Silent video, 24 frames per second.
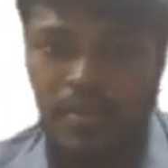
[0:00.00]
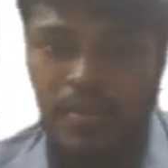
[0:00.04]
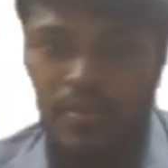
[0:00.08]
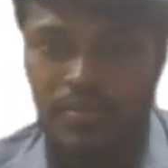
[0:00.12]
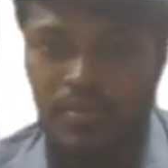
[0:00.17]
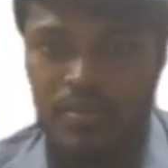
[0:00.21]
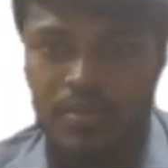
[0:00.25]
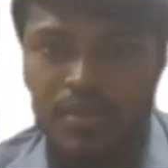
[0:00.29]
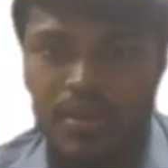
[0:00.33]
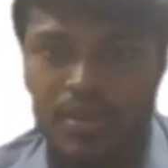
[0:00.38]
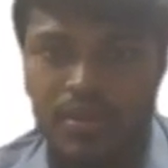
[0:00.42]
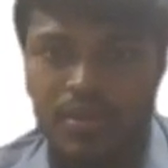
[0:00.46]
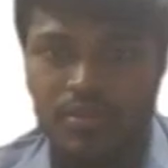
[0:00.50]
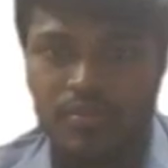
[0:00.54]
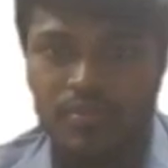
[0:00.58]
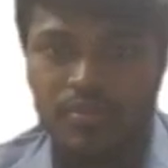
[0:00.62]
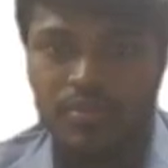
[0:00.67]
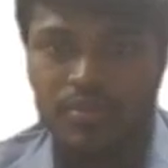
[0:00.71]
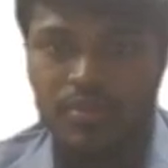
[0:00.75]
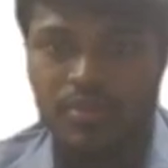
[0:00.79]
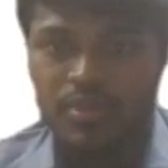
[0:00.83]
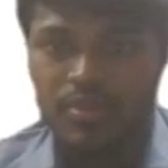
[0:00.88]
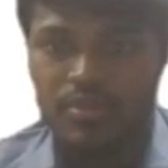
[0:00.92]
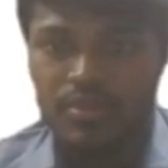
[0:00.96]
So let us
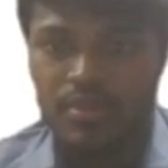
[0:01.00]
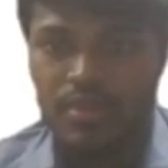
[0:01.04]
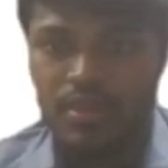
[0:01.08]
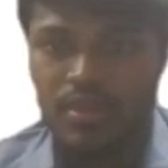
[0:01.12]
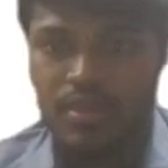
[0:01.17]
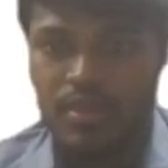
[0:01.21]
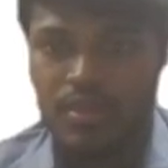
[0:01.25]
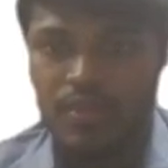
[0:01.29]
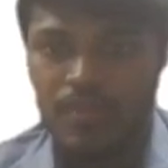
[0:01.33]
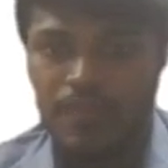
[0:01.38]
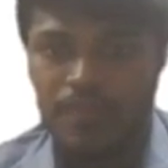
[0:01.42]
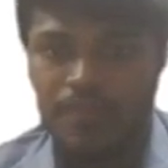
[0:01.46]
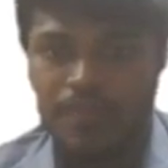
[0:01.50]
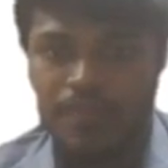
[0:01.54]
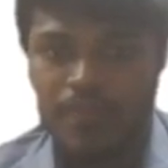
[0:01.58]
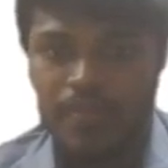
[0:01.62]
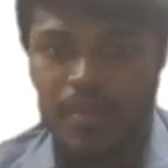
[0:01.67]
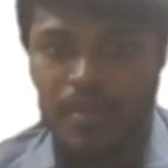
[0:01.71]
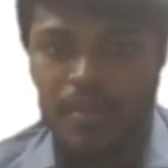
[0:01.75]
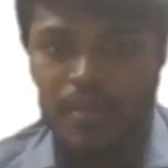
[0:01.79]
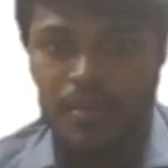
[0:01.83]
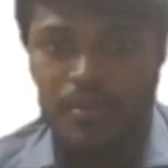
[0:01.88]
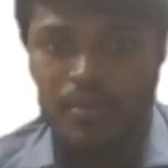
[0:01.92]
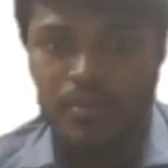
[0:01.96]
first consider,
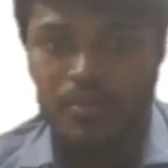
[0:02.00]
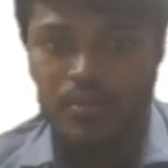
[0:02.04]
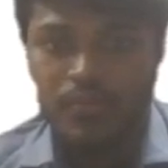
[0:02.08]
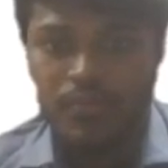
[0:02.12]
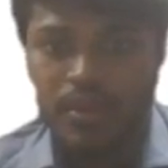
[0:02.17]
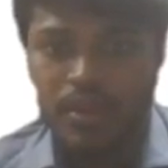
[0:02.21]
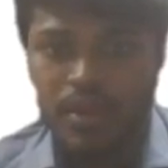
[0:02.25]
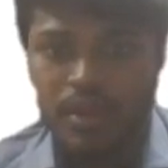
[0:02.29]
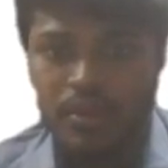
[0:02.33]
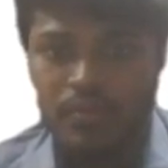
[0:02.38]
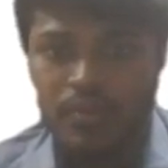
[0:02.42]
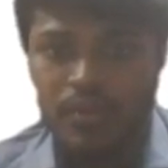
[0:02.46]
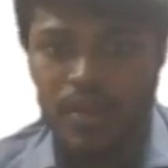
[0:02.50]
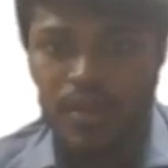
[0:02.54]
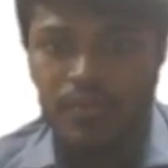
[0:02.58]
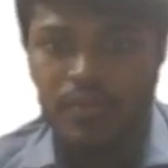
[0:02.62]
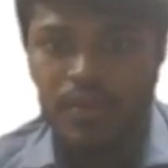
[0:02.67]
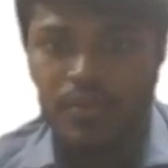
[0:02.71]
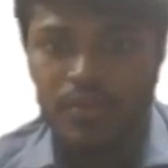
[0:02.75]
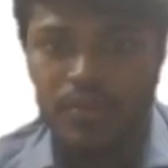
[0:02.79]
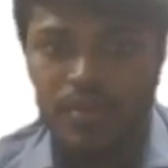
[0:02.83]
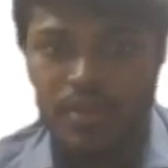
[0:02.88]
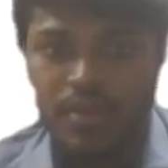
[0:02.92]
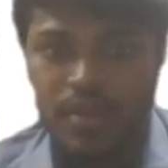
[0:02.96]
we have
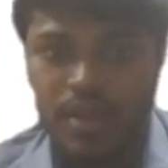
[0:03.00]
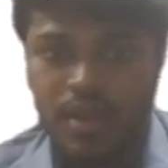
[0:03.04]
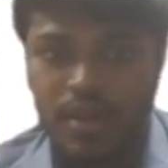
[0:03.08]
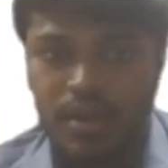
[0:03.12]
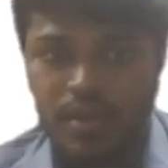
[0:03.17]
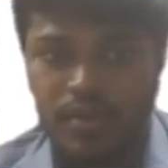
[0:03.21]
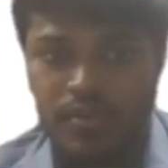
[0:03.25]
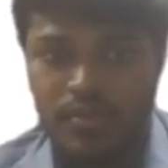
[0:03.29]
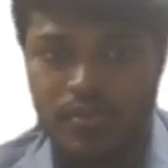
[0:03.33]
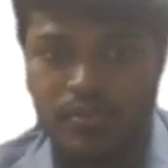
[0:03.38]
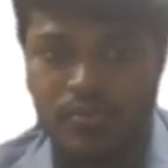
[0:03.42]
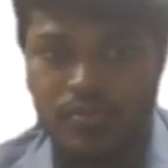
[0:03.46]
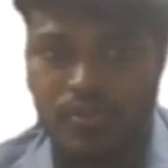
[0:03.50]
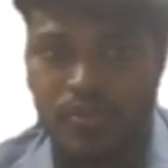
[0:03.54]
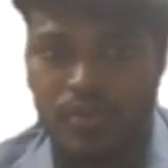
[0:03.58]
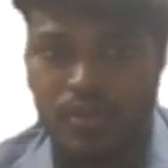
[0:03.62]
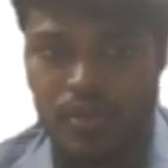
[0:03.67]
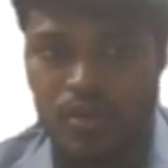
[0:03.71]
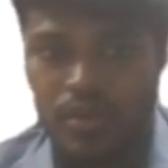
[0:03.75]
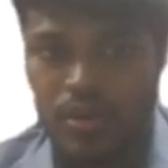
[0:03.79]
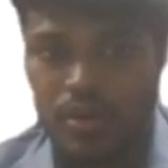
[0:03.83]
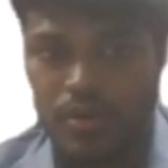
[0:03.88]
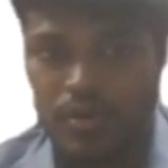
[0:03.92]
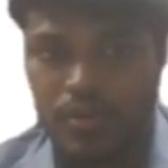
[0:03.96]
given that
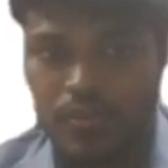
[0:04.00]
for